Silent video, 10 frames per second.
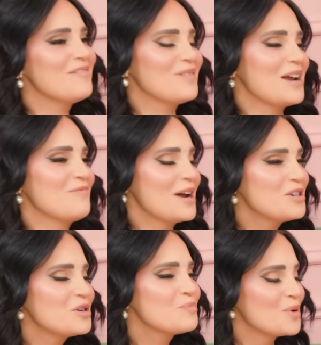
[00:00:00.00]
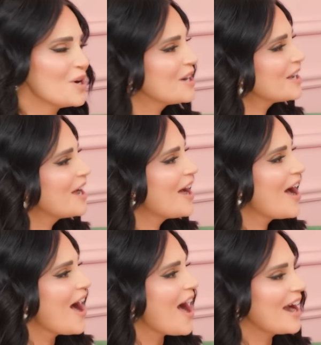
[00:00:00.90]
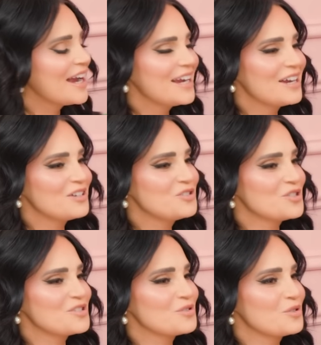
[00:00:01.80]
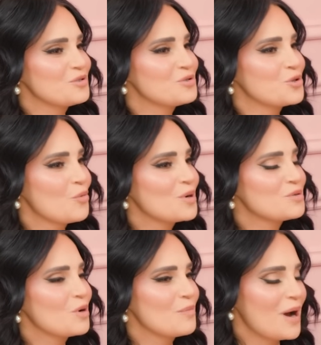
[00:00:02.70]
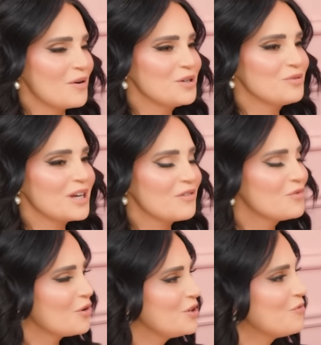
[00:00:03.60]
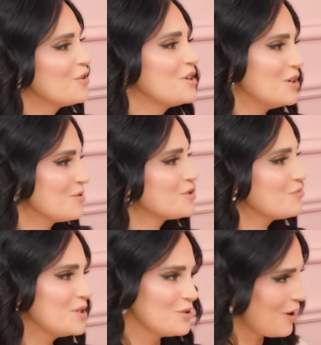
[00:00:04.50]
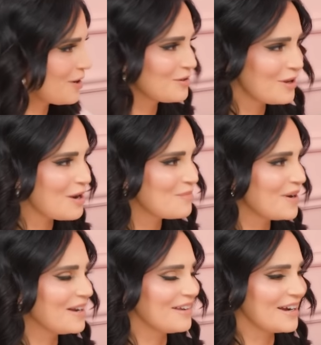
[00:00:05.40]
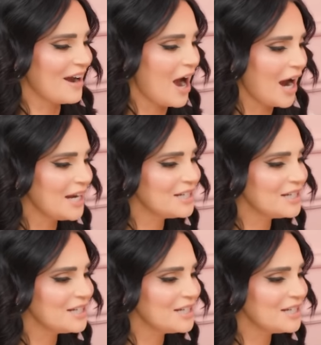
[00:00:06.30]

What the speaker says: then when I read your book, I just learned so much more about you. Like, I've known you for years and we talk a lot. But like, I